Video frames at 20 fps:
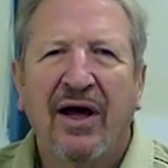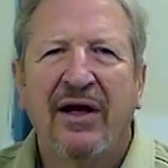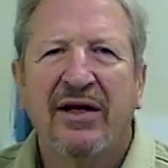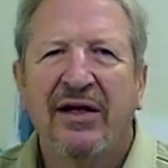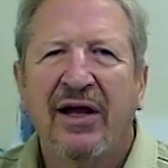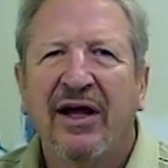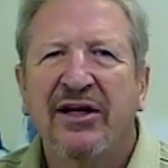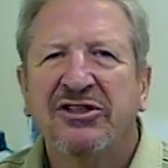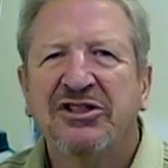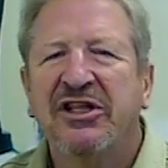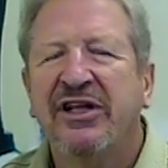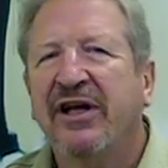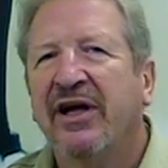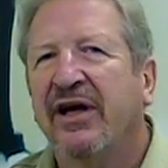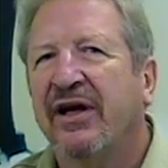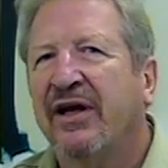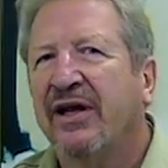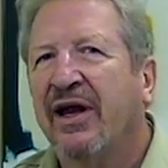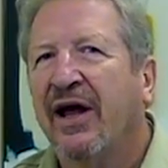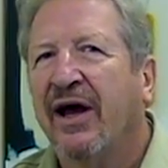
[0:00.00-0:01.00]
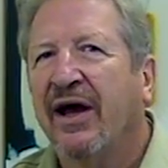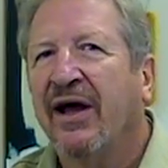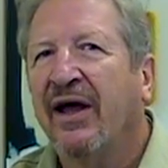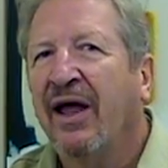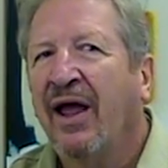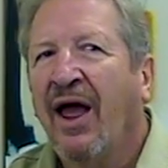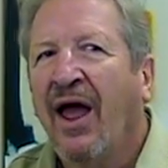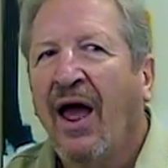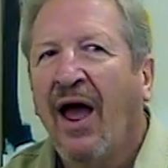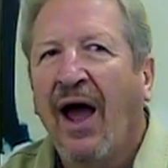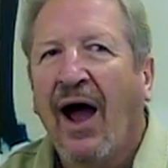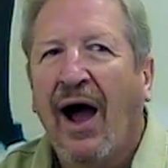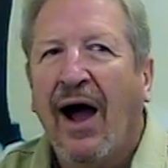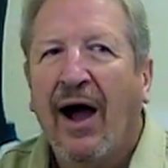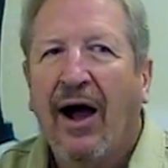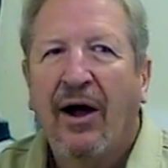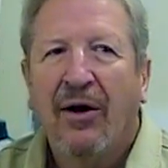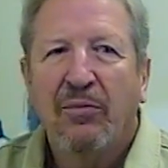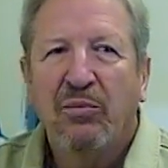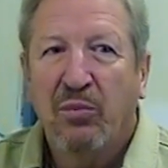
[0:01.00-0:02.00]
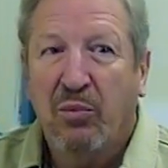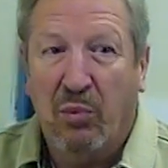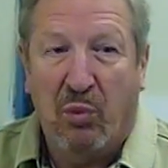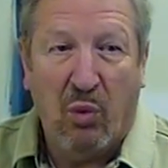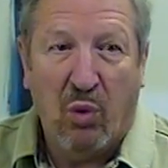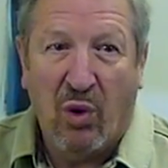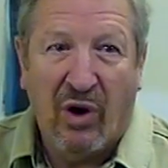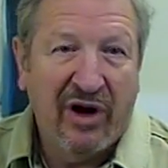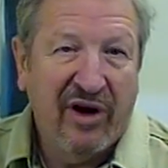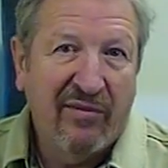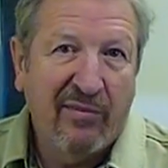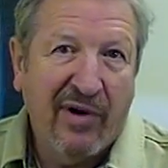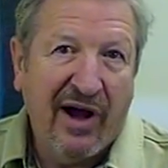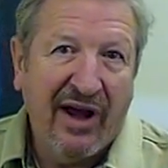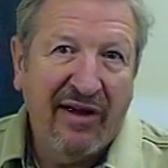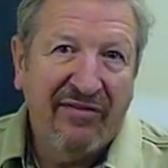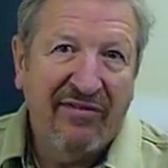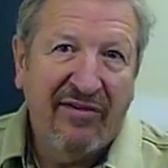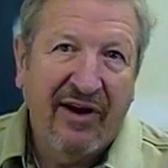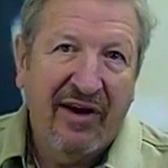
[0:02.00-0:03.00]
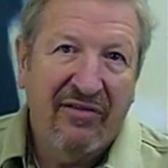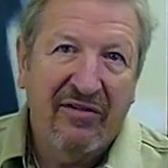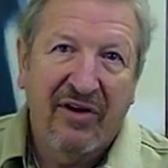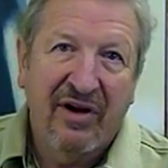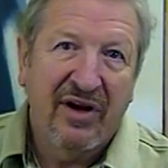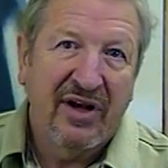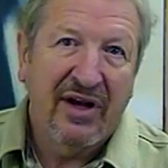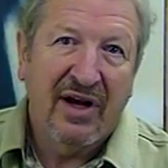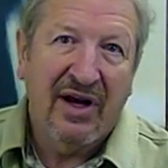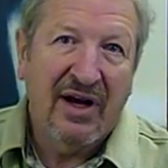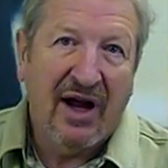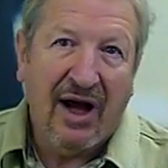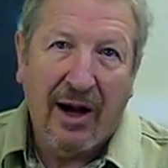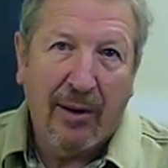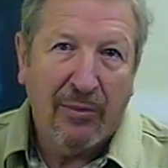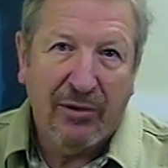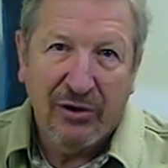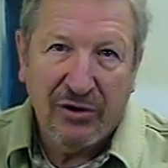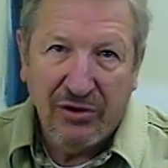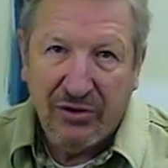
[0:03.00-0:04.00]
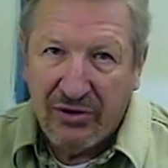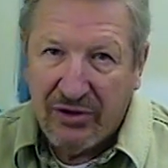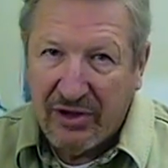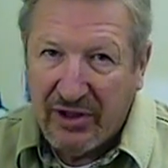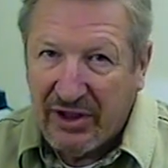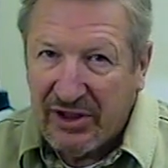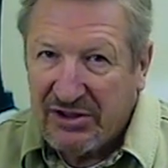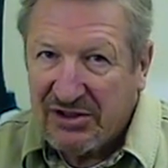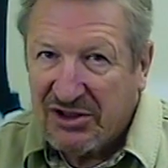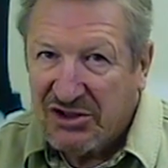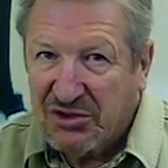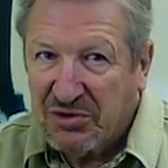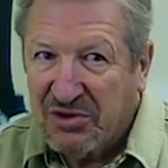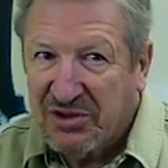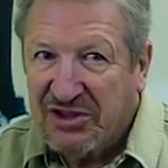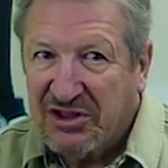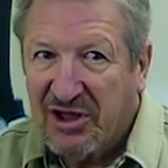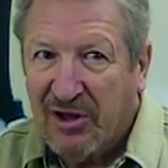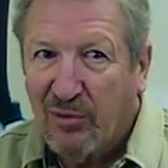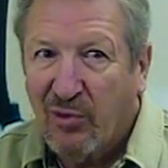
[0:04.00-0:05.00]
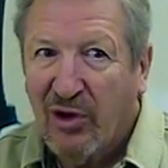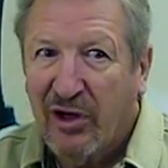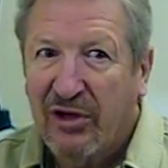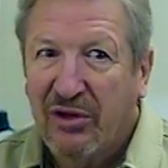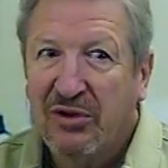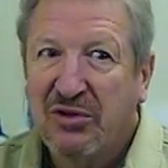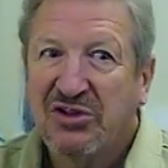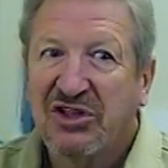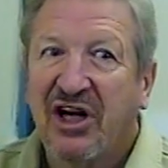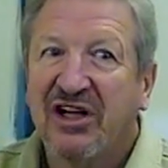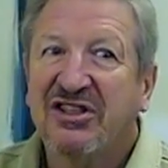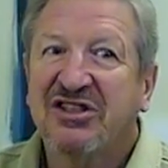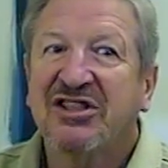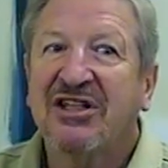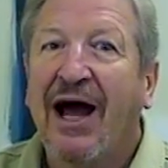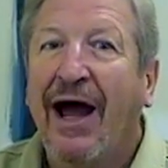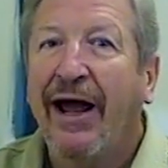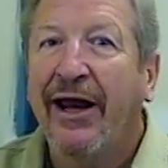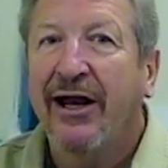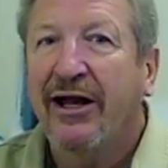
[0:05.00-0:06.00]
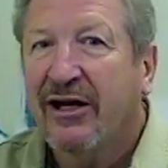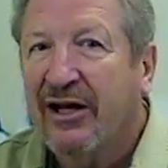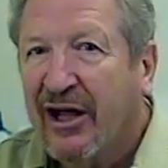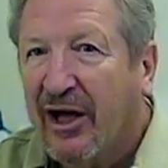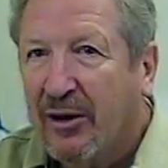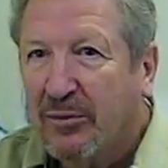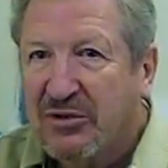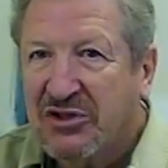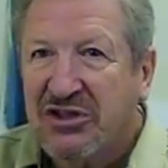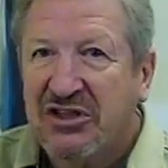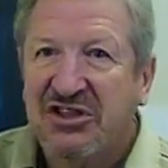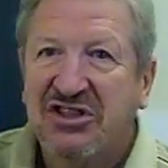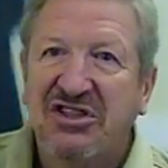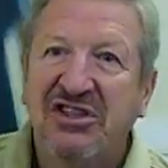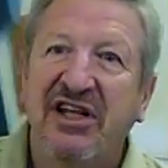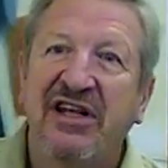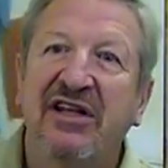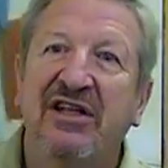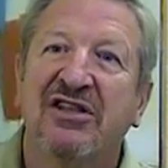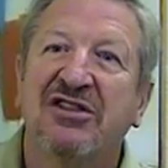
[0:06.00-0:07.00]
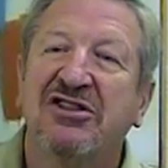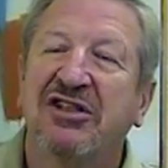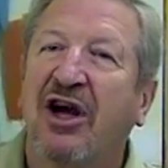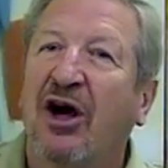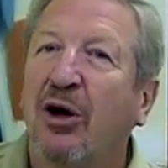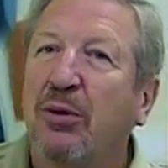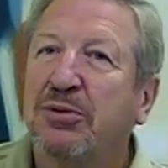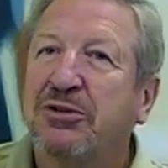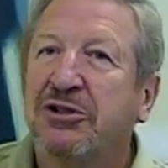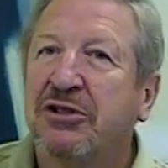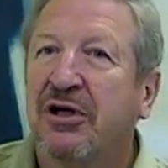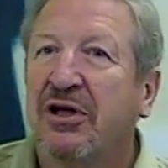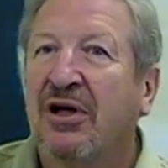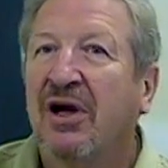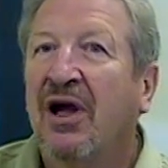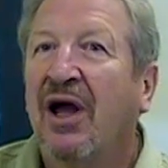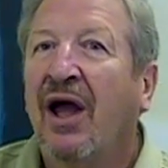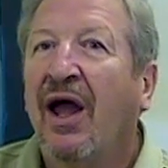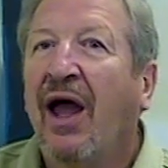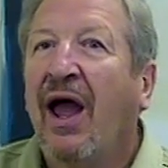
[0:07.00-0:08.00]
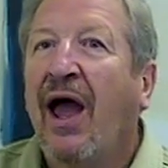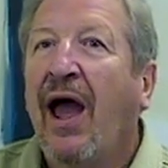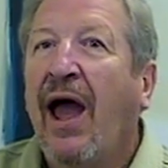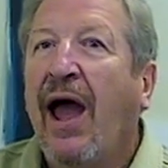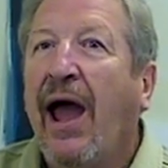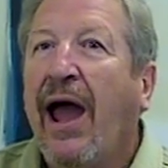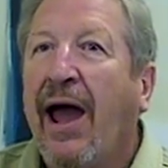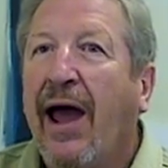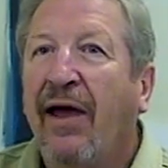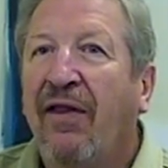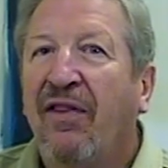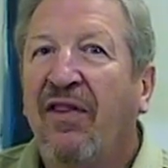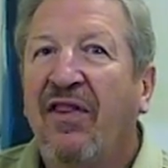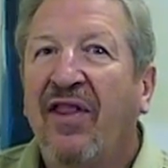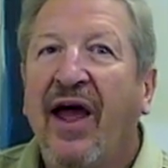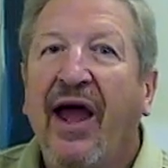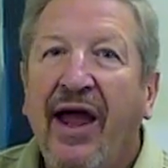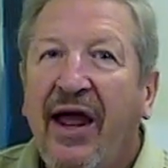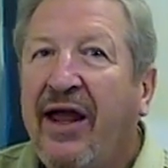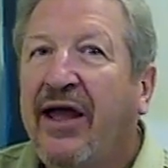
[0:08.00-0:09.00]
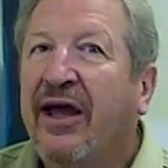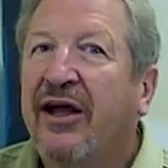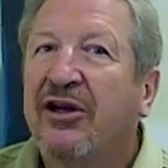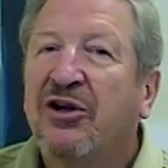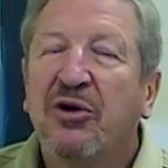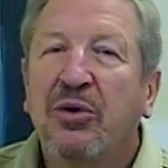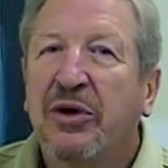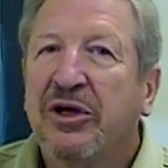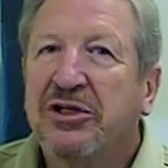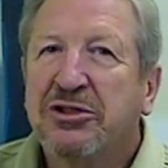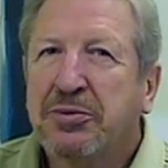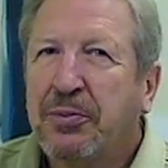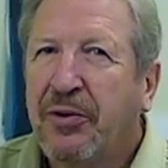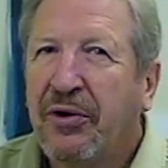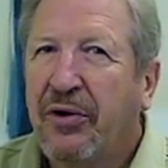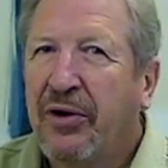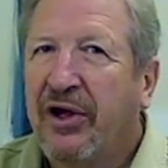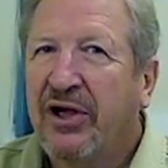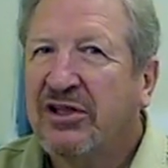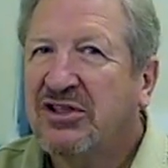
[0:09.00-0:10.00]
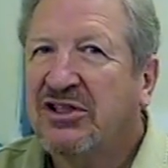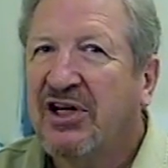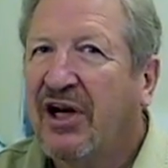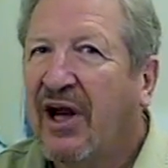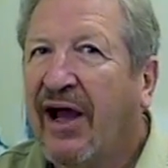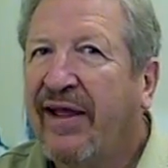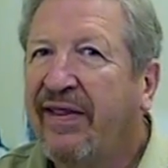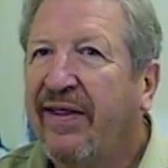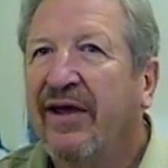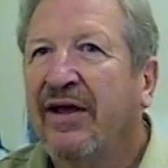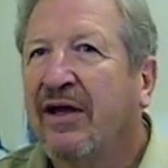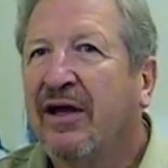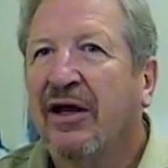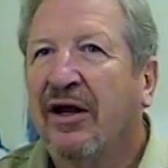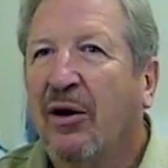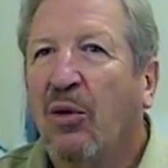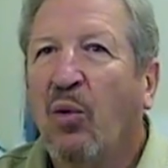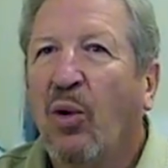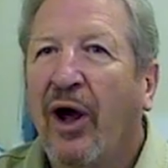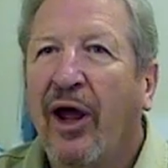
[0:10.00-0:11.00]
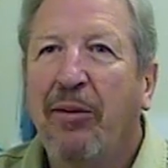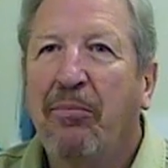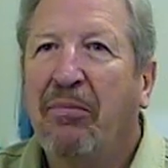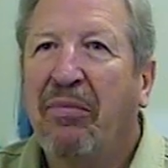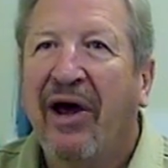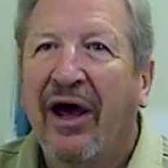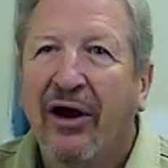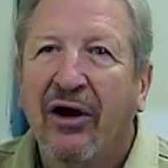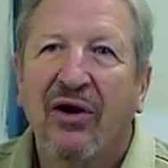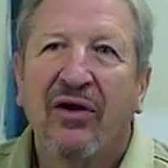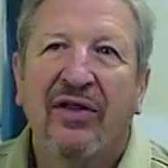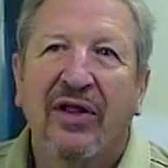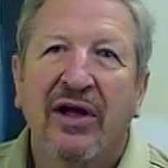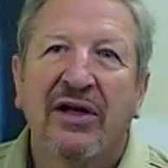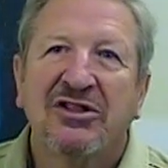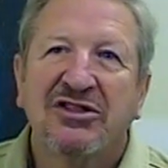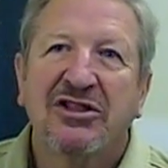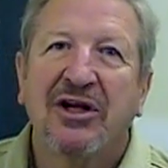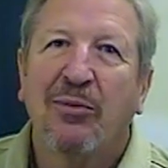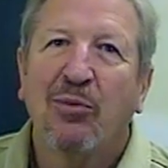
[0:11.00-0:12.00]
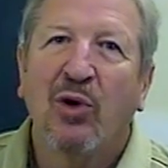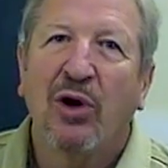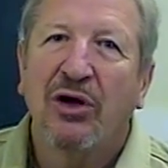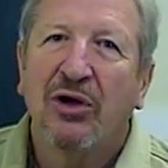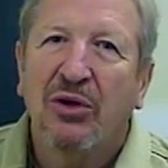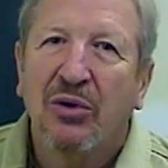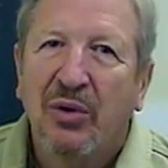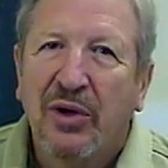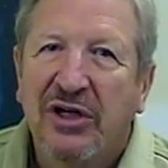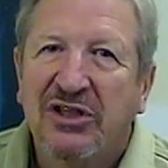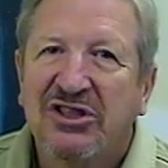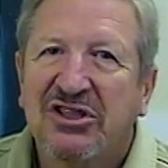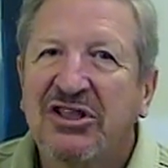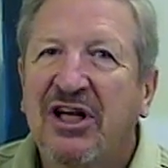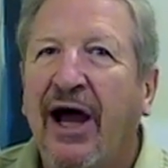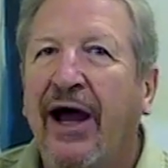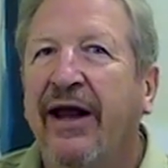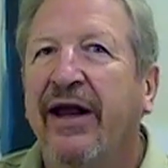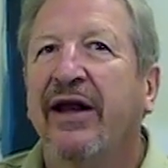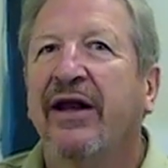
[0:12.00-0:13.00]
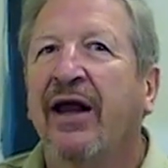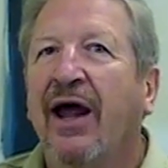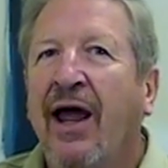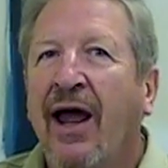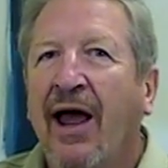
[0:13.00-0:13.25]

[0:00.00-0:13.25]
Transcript: Touching it, one of my favorite opportunities is when someone who's unsighted comes to see the sculpture, and they get to experience it, I think, in a way better than someone who is sighted.